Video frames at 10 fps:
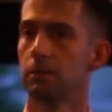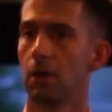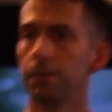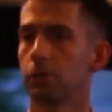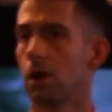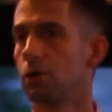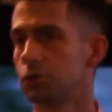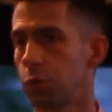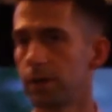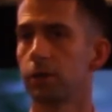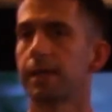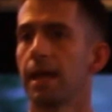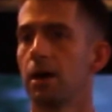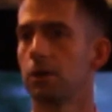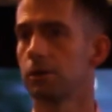on their own Twitter
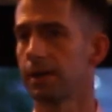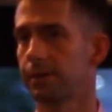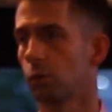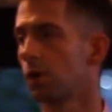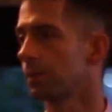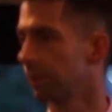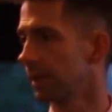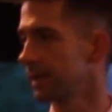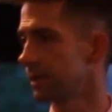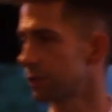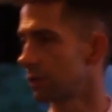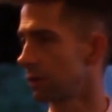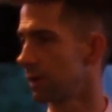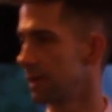account or at their workplace or